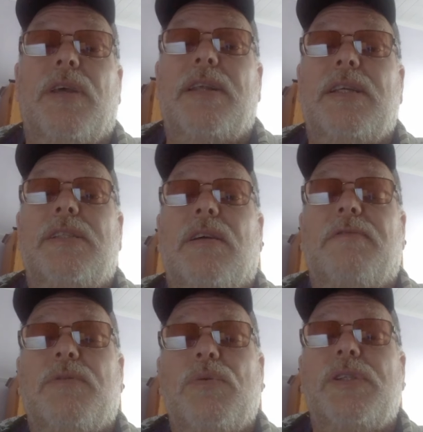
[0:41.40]
to that is,
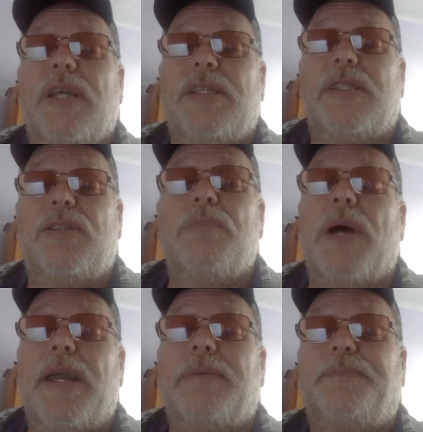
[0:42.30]
of course, yes, you
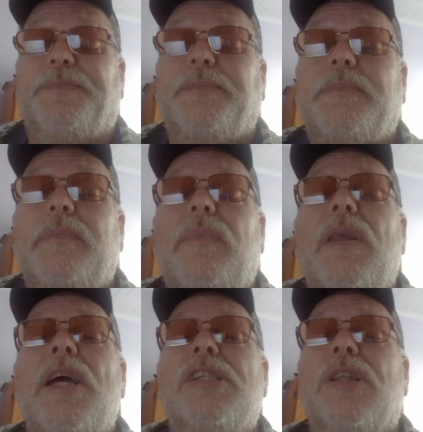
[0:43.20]
may.
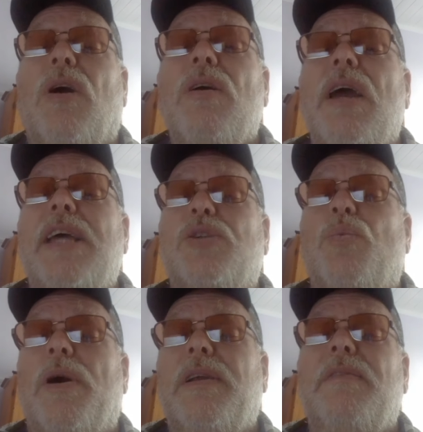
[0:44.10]
As long as
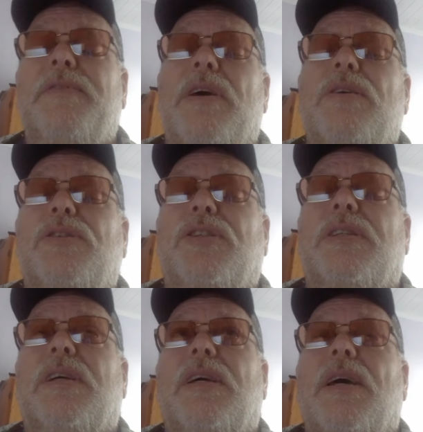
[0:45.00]
one of
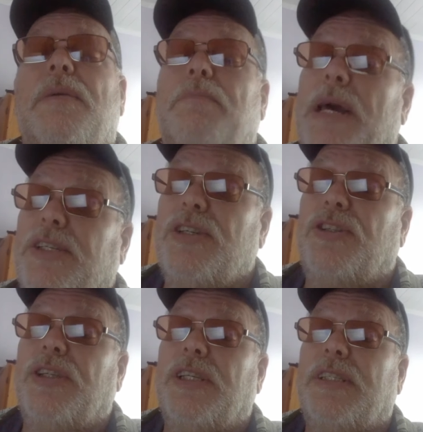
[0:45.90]
those
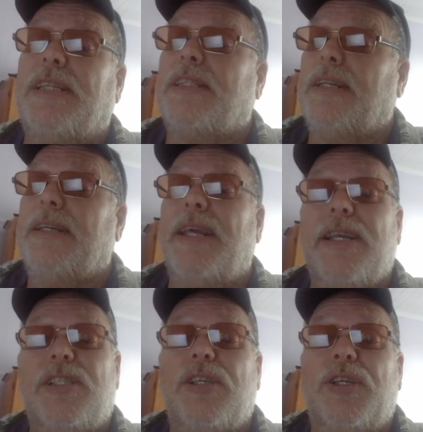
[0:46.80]
passengers that's sitting
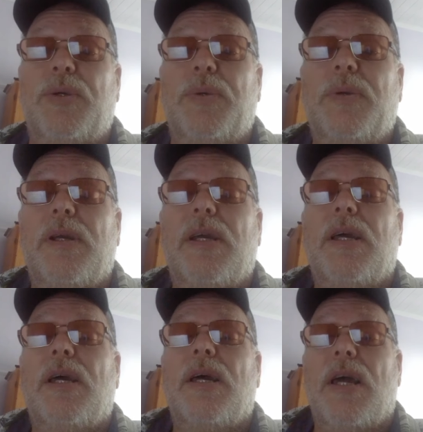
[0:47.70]
next to you
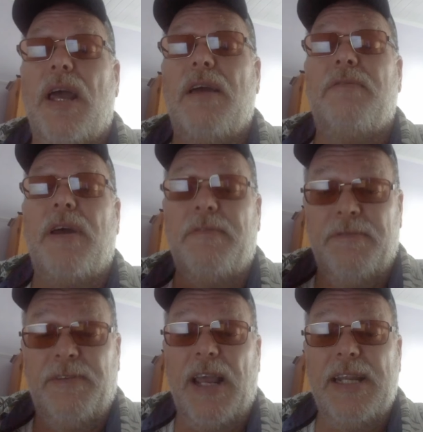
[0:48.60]
have a
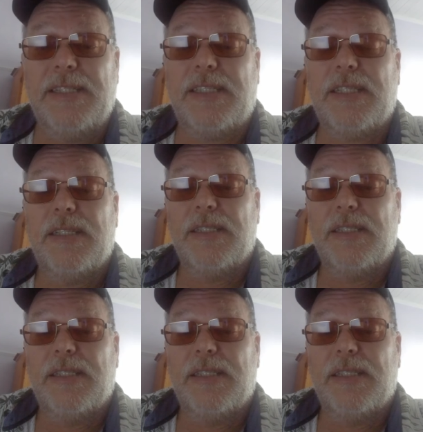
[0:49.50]
valid